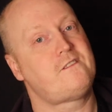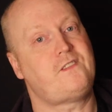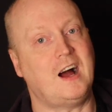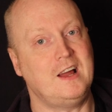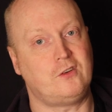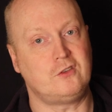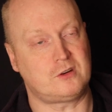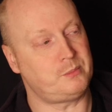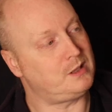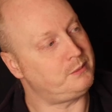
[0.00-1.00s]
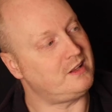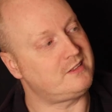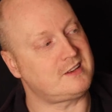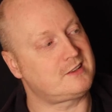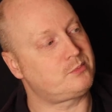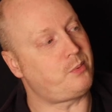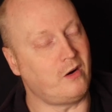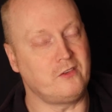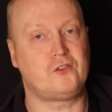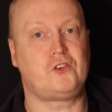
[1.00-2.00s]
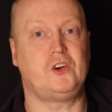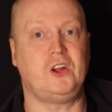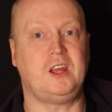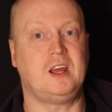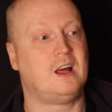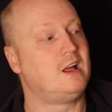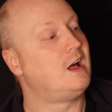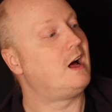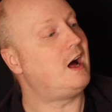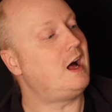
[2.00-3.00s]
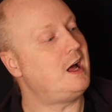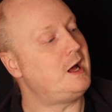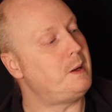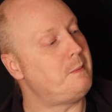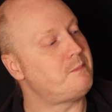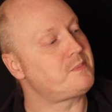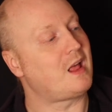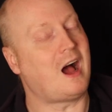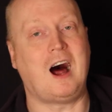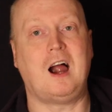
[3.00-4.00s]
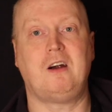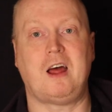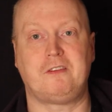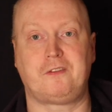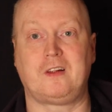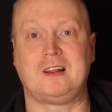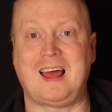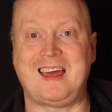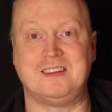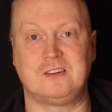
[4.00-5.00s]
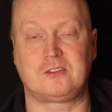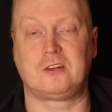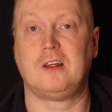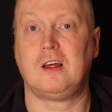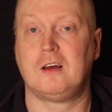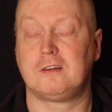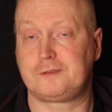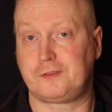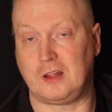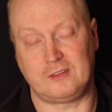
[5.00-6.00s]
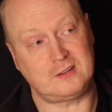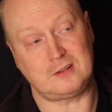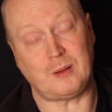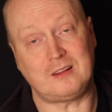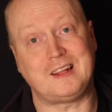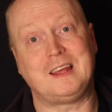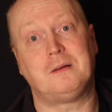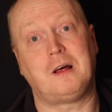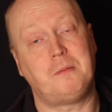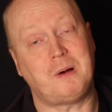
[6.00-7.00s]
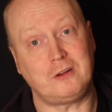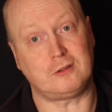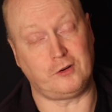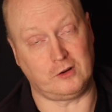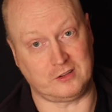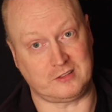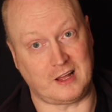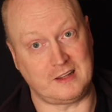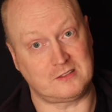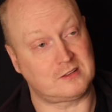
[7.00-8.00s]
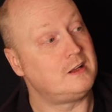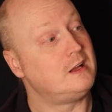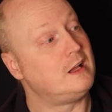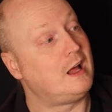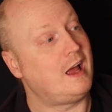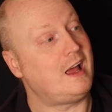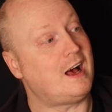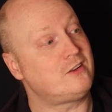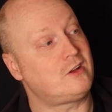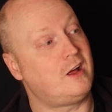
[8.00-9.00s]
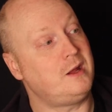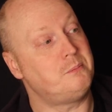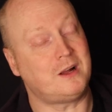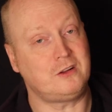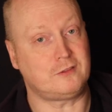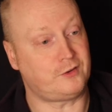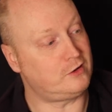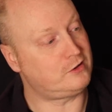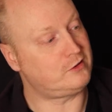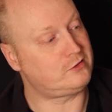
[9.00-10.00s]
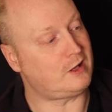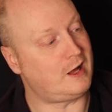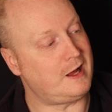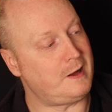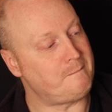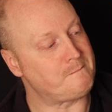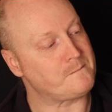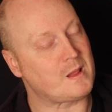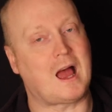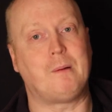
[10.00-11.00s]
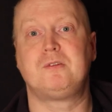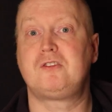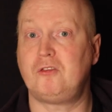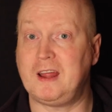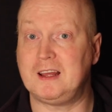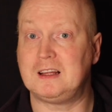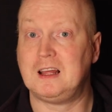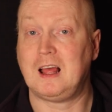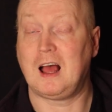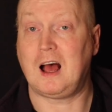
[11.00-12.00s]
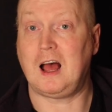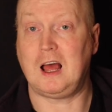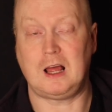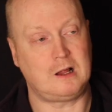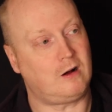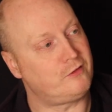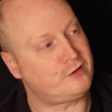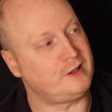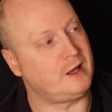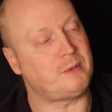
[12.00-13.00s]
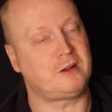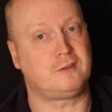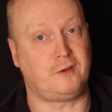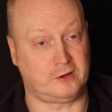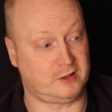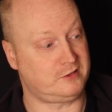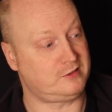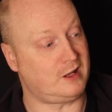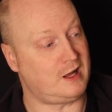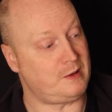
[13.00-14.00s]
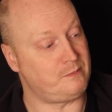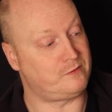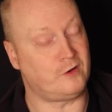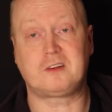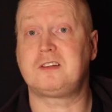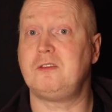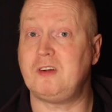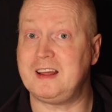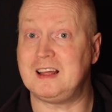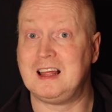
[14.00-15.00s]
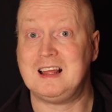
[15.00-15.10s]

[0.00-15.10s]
500mm 6.3 RF lens. This is basically a manual focus lens. It has a manual focus aperture ring, obviously a manual focus focusing ring,